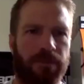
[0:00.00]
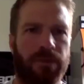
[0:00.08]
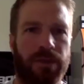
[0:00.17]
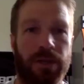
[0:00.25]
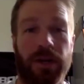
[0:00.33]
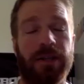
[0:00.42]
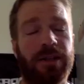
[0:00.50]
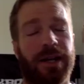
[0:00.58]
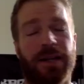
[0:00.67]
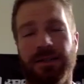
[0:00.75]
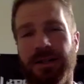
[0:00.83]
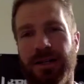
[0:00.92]
No,
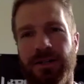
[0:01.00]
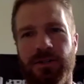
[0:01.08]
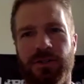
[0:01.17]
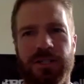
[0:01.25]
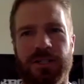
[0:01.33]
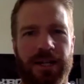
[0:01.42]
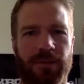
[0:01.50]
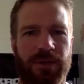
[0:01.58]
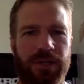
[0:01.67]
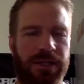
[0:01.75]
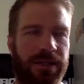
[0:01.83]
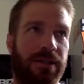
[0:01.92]
I understand.
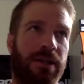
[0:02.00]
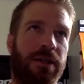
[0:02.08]
In